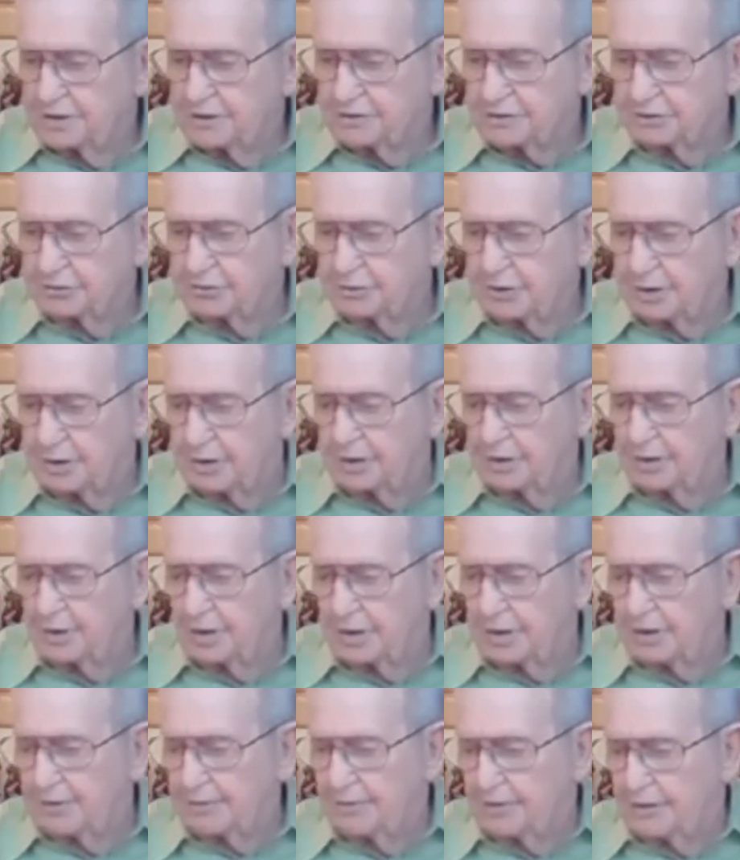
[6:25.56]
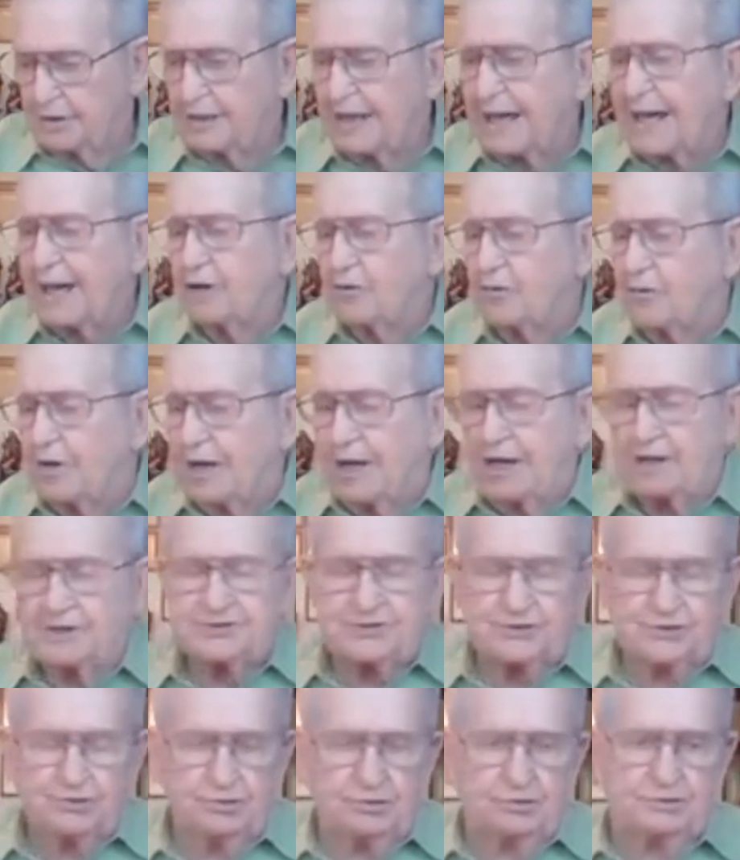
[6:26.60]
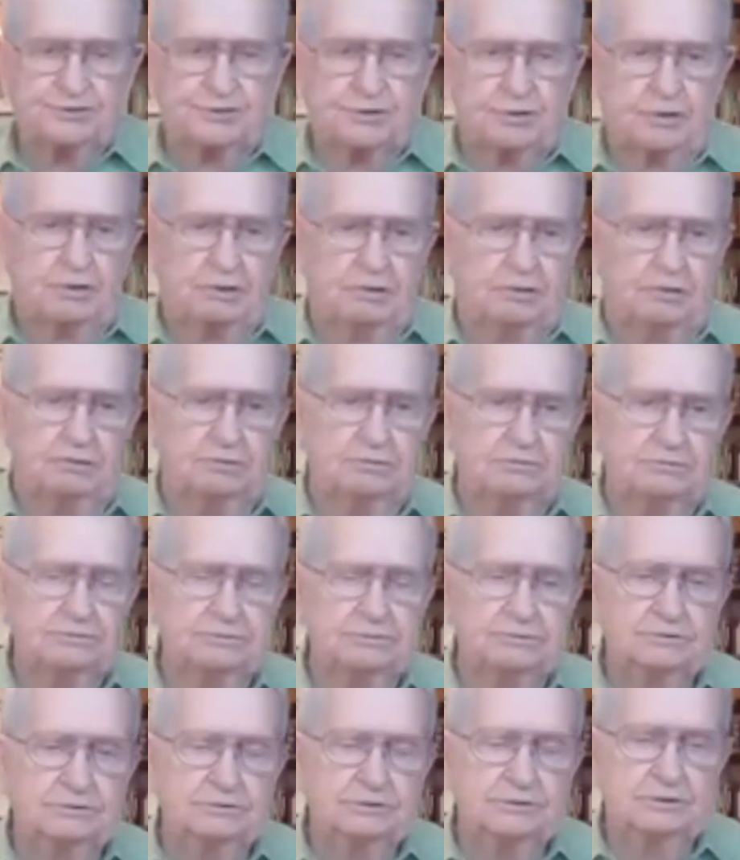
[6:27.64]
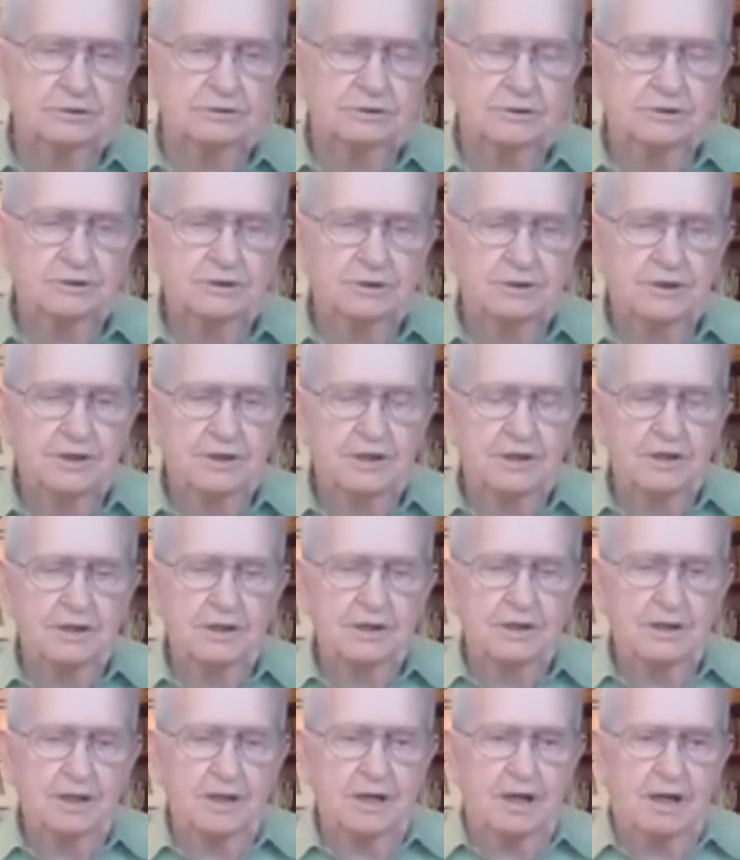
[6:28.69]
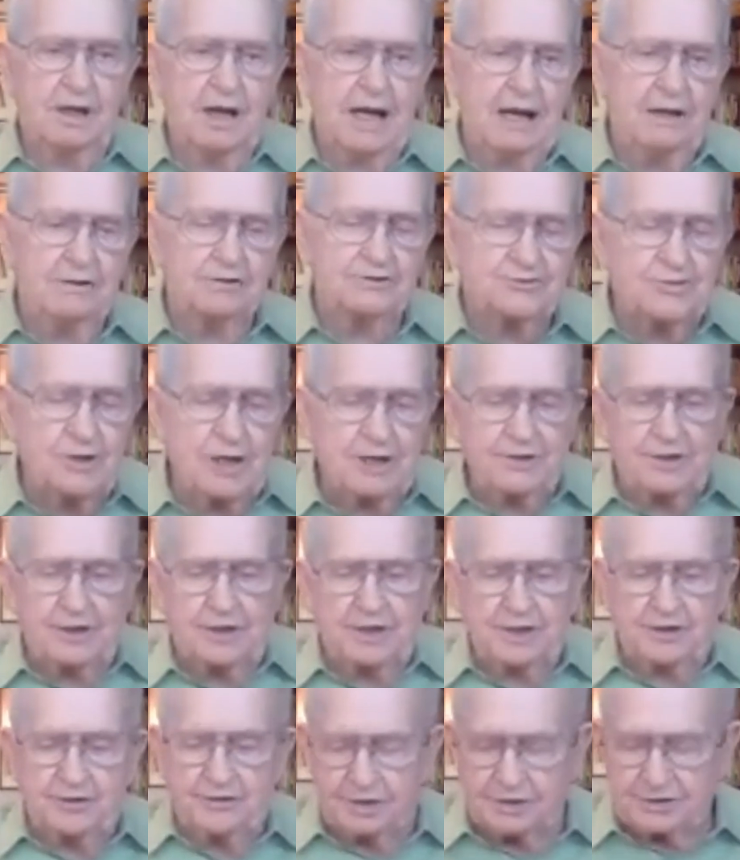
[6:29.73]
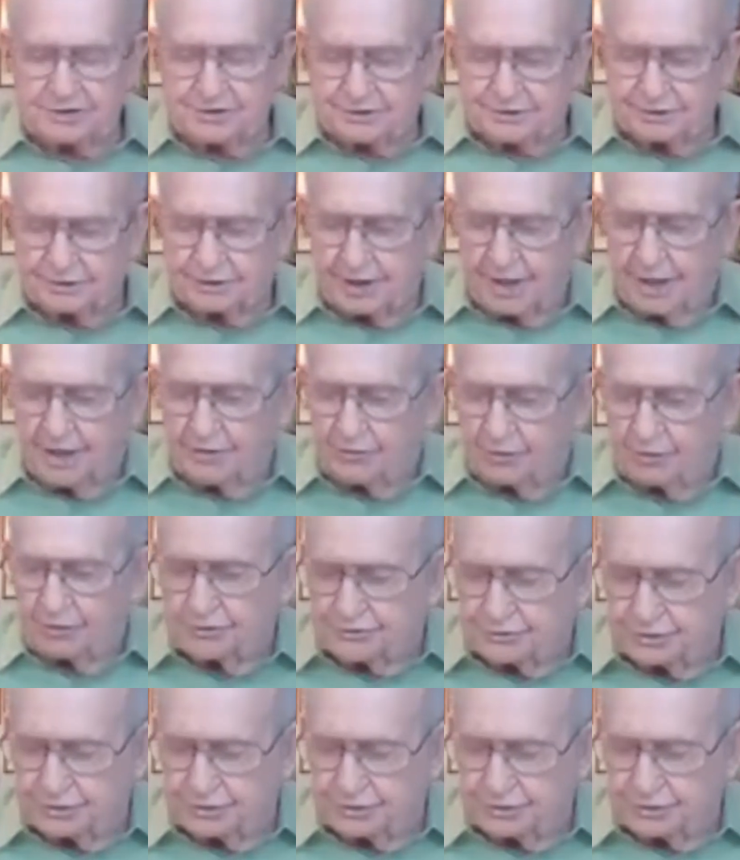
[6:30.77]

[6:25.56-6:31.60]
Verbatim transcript: to uh, uh, uh, likewise to a skull. Uh, I was trying to get this together